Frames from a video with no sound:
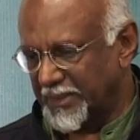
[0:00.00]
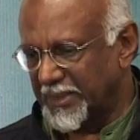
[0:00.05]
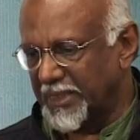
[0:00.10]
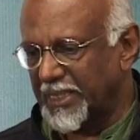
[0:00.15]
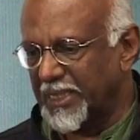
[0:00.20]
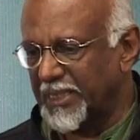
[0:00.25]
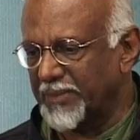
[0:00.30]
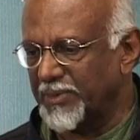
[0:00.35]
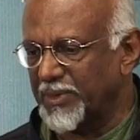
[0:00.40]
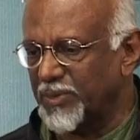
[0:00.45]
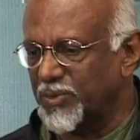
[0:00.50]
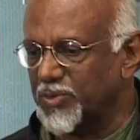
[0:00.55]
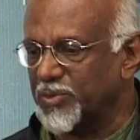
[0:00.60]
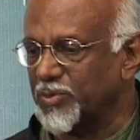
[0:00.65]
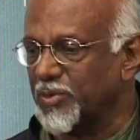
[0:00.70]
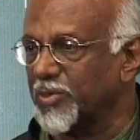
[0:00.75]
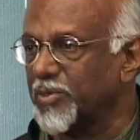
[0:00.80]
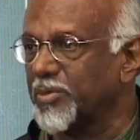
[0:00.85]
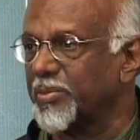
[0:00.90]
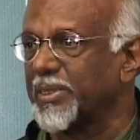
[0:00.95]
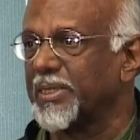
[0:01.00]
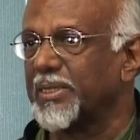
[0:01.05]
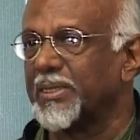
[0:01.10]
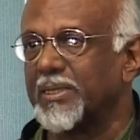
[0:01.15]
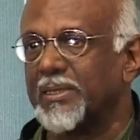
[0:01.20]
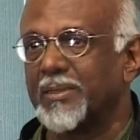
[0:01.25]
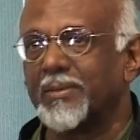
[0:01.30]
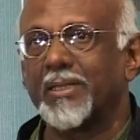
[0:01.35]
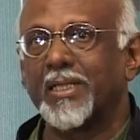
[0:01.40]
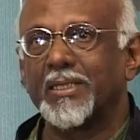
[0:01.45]
anyone who's going to be
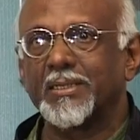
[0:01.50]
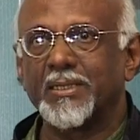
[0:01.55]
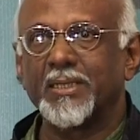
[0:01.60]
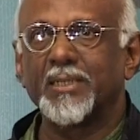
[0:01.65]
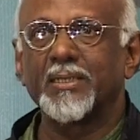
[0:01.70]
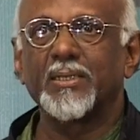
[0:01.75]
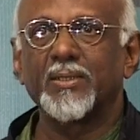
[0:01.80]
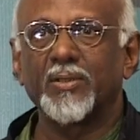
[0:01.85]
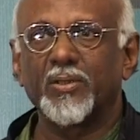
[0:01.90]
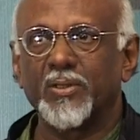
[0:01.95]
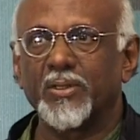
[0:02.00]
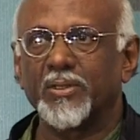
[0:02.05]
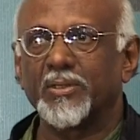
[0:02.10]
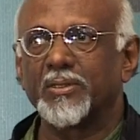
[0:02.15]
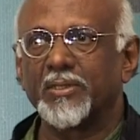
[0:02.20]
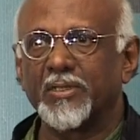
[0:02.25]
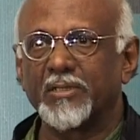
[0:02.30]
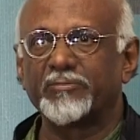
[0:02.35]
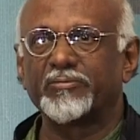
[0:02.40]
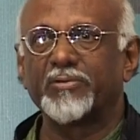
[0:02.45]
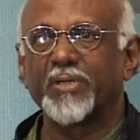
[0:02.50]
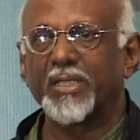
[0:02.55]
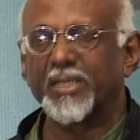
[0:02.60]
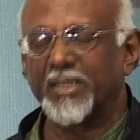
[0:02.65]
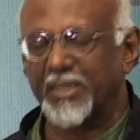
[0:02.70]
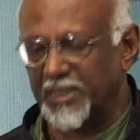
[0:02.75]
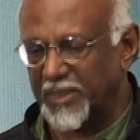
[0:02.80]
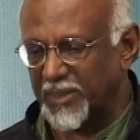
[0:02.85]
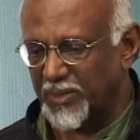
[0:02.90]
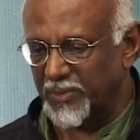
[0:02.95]
writing or
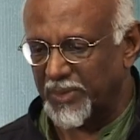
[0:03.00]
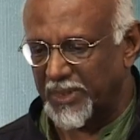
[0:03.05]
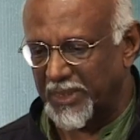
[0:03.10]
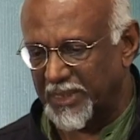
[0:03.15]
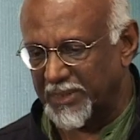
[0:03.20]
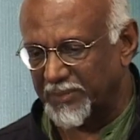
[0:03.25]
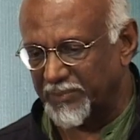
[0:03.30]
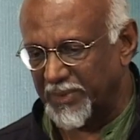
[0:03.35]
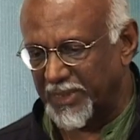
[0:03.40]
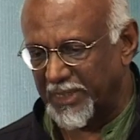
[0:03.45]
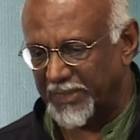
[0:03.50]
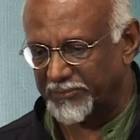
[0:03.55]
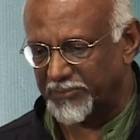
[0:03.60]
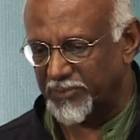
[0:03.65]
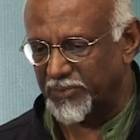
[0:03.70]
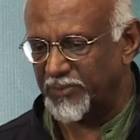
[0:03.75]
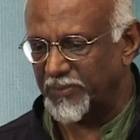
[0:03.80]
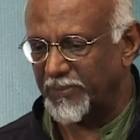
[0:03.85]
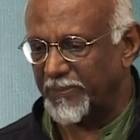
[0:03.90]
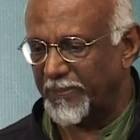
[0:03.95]
reflecting around art will have to